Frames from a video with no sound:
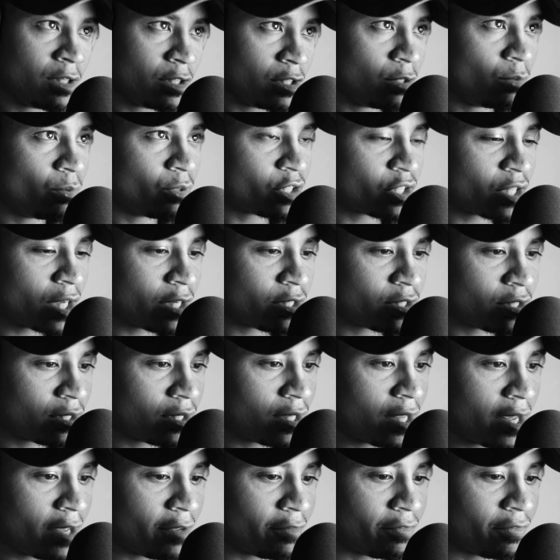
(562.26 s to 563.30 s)
you would change your
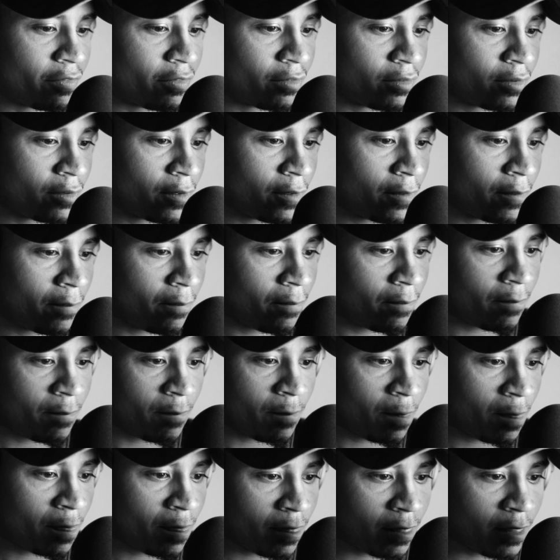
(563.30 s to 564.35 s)
life.
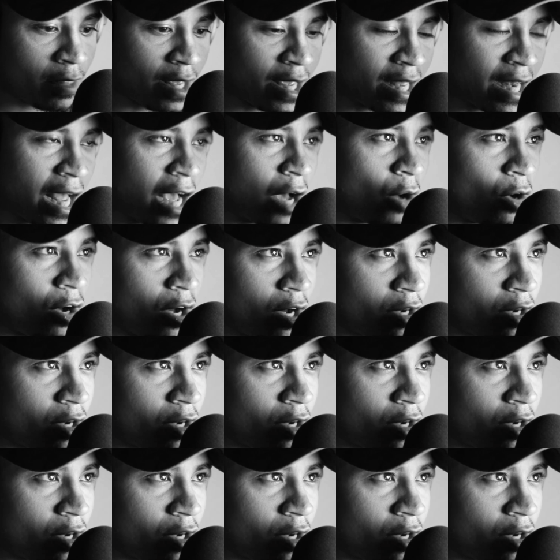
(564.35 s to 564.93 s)
And how